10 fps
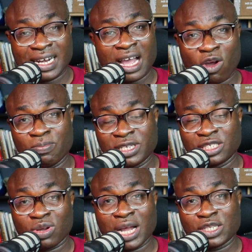competence
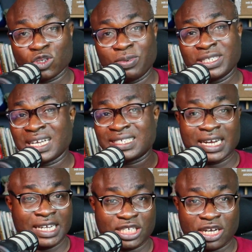required to operate as an
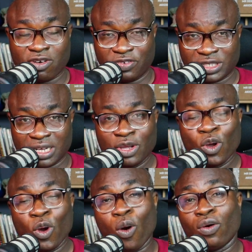HR officer,
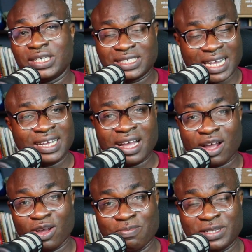or the technical
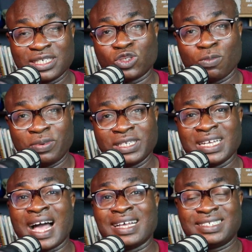competence to operate
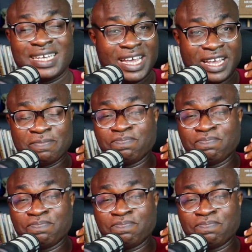as a